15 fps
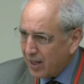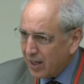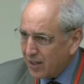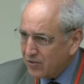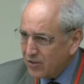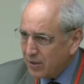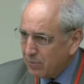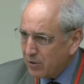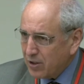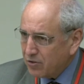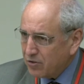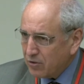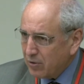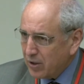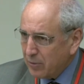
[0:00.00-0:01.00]
seem to
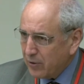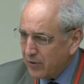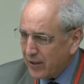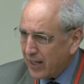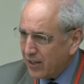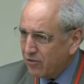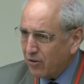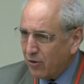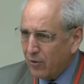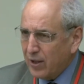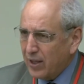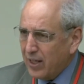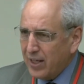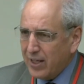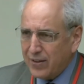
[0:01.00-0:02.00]
disagree with that. So
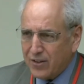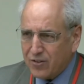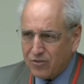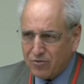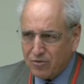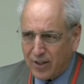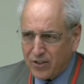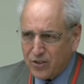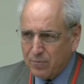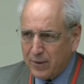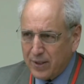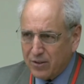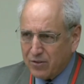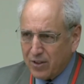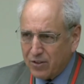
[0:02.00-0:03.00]
this strikes me
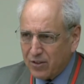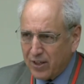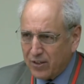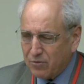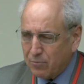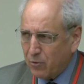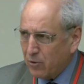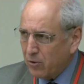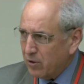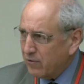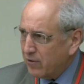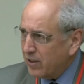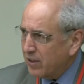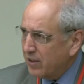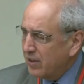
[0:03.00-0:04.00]
as more of
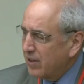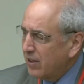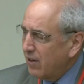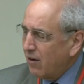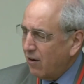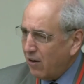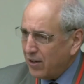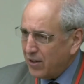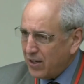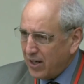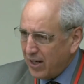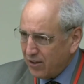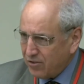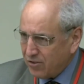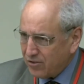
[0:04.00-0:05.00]
a
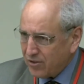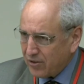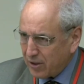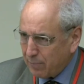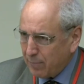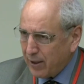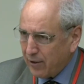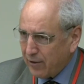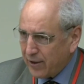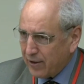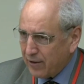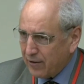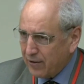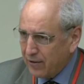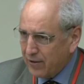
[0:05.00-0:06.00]
unnecessary
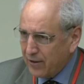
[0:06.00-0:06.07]
barrier